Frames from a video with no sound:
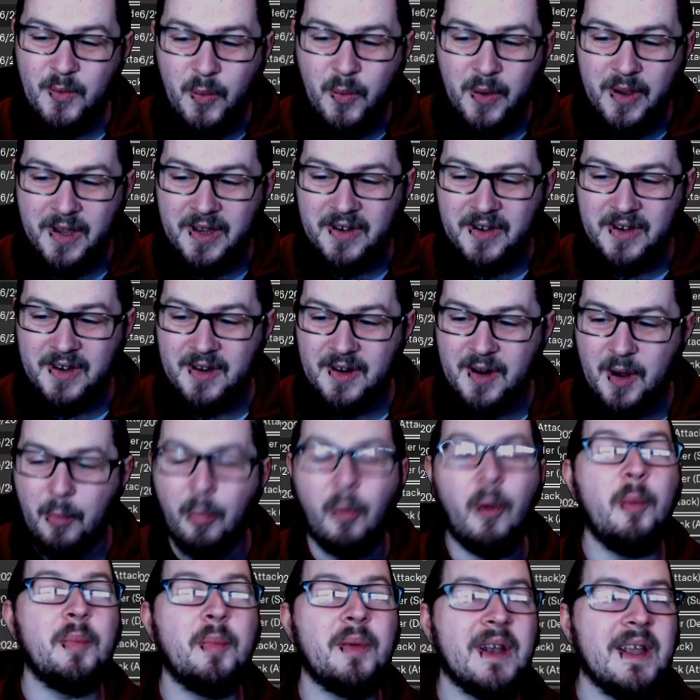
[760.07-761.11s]
quite
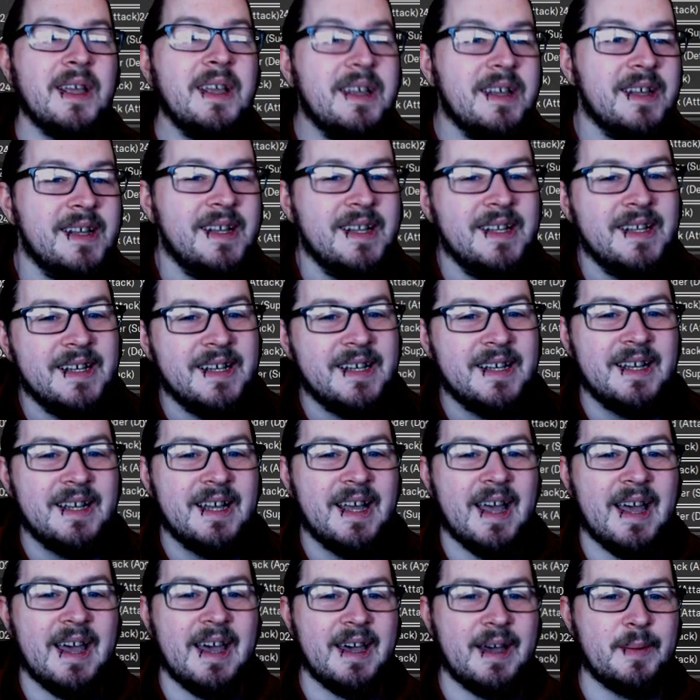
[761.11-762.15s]
abruptly.
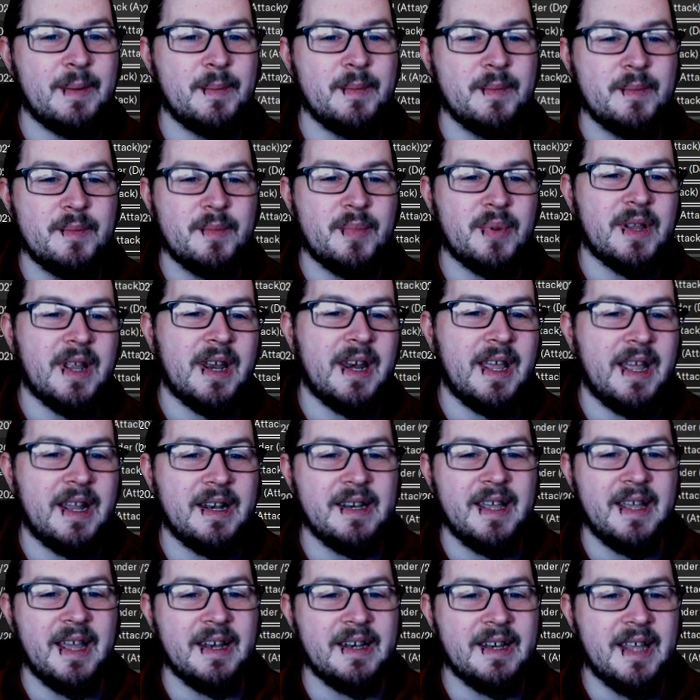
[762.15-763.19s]
But then
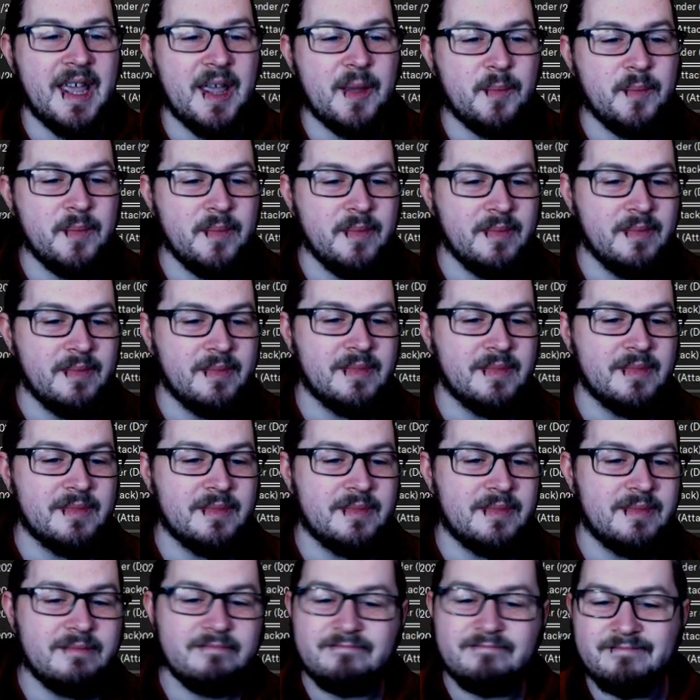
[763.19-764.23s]
again, Ghent came.
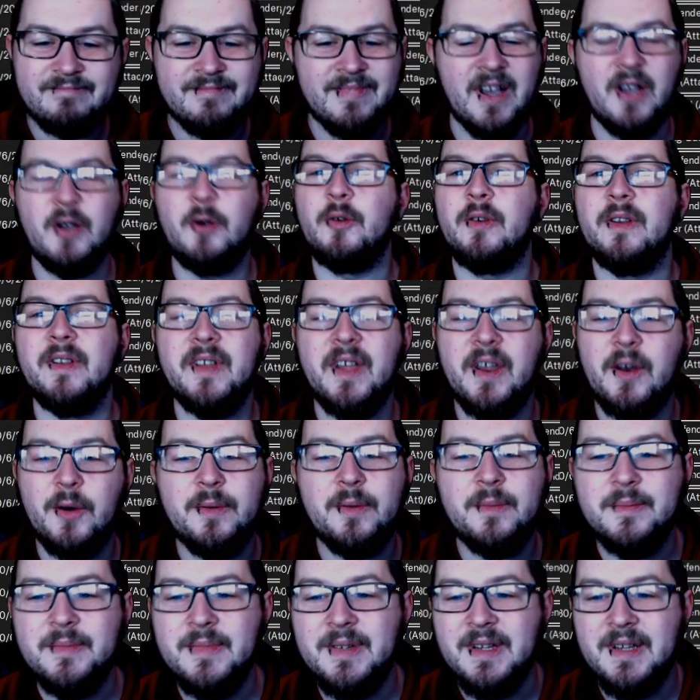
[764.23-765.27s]
I couldn't say no.
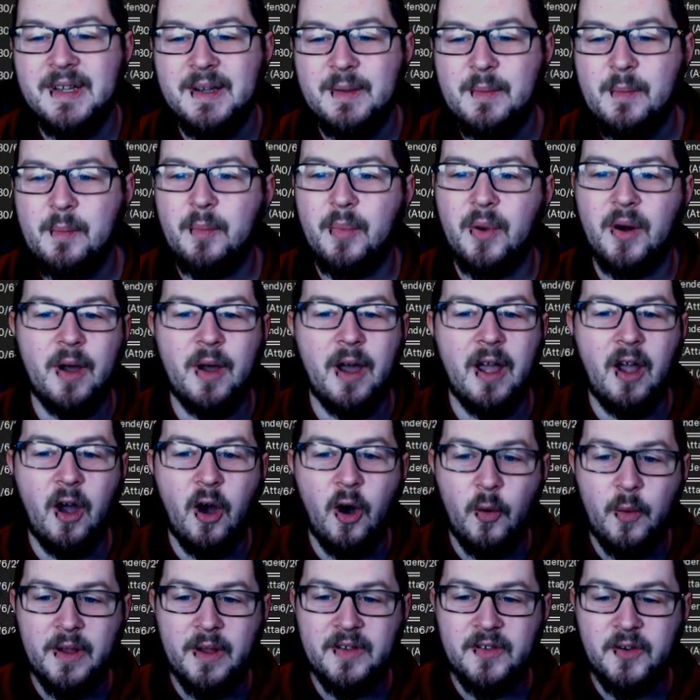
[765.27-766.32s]
But I
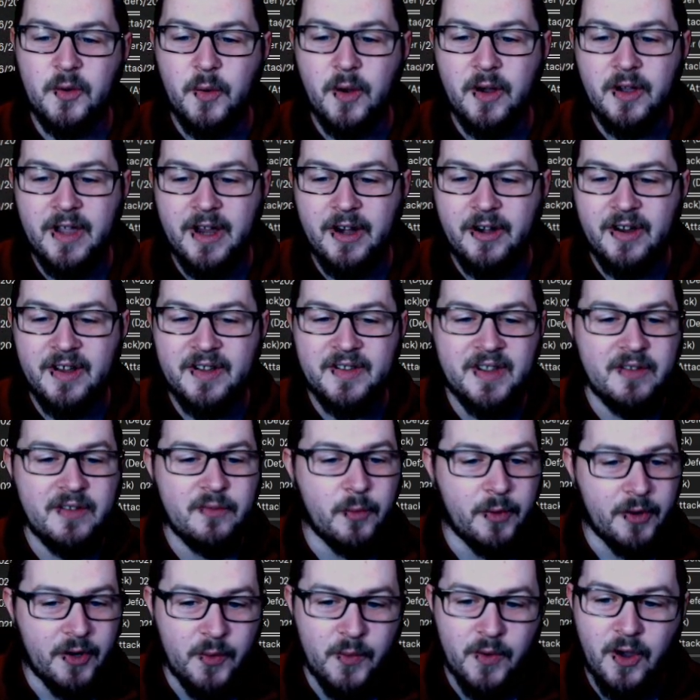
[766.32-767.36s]
always do a Hungarian save.
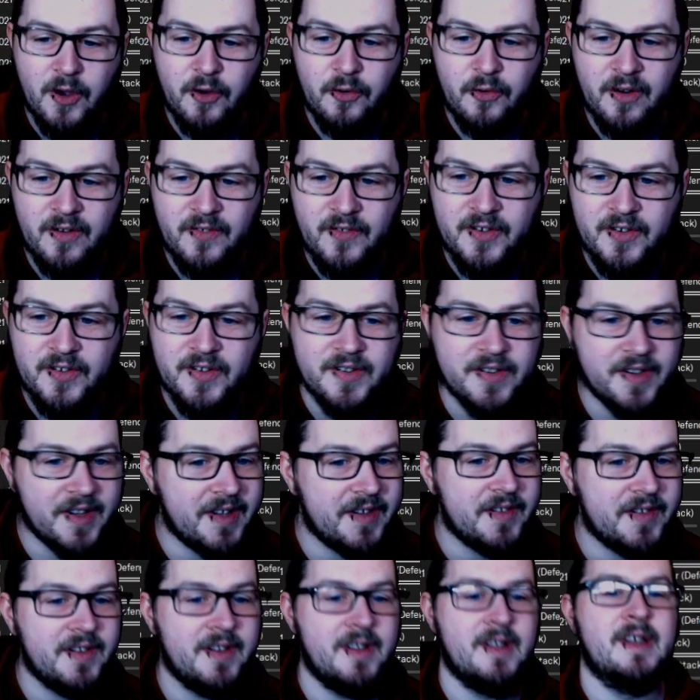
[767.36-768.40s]
We're doing Hungary for
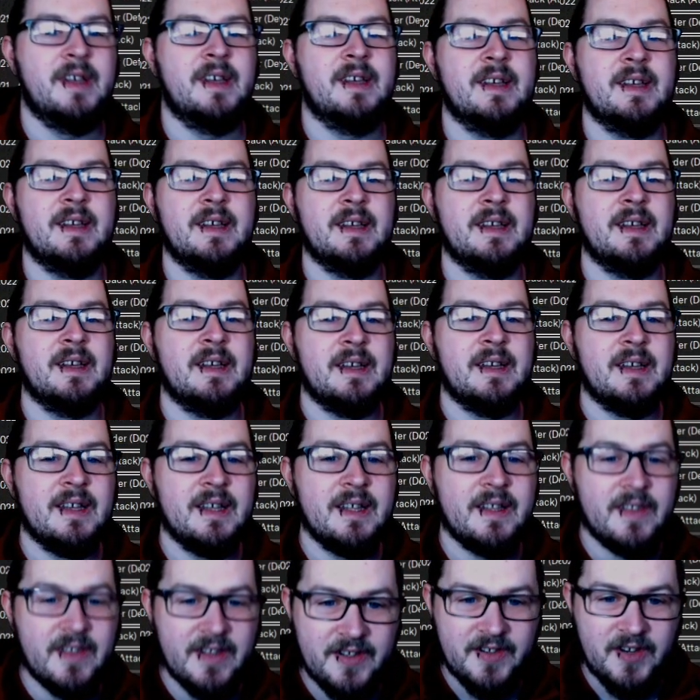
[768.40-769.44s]
success
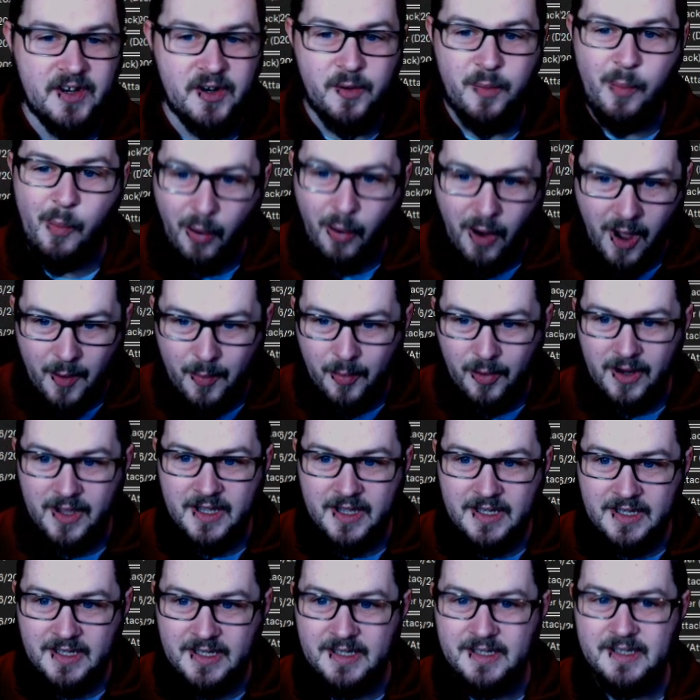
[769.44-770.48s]
this year
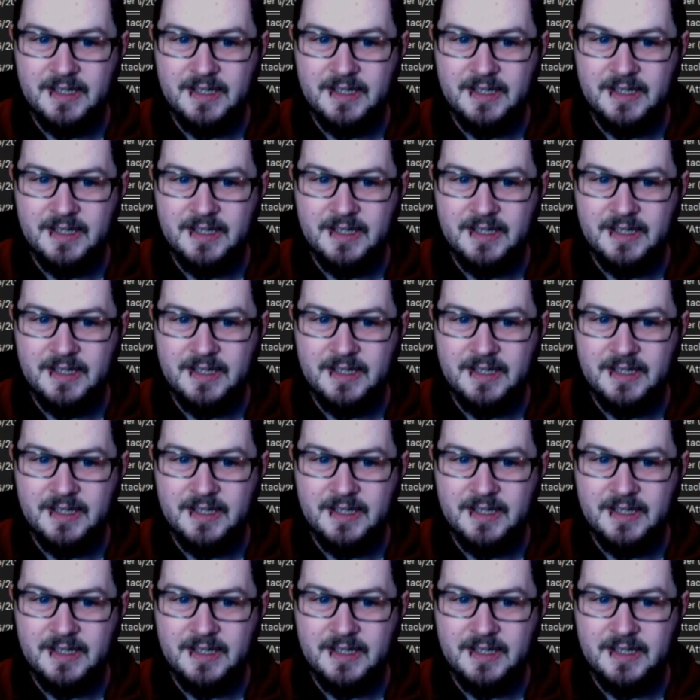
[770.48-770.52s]
properly.